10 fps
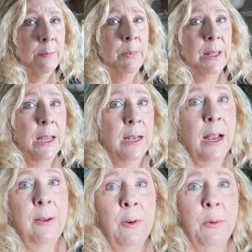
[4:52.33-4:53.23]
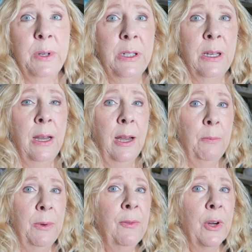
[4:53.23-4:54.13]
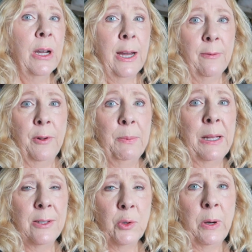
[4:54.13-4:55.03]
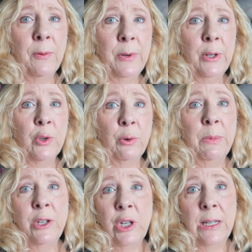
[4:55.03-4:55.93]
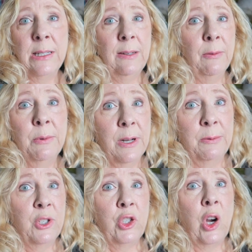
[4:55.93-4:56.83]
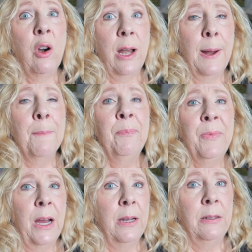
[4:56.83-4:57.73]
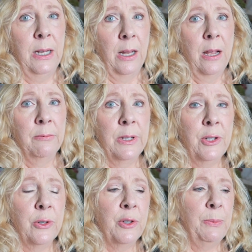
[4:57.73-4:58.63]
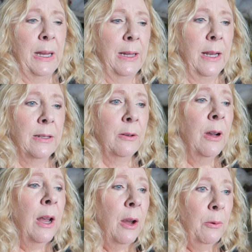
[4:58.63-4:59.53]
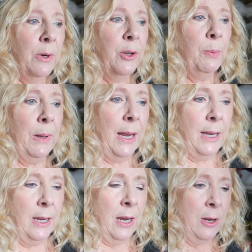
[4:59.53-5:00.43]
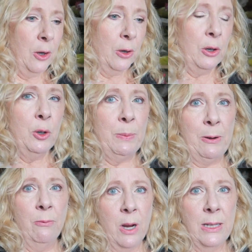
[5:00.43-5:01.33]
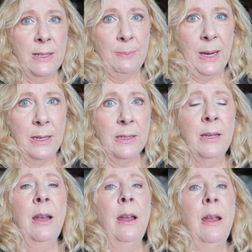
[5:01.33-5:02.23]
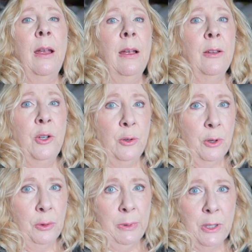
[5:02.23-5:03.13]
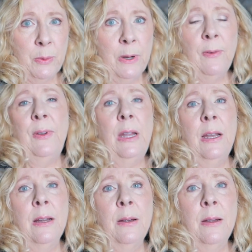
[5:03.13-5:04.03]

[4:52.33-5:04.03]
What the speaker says: but then I've always been very careful about the square footage for my chickens. Even when I was starting, I did a lot of research about that. So when you're planning your coop and run space, 2 to 3 square feet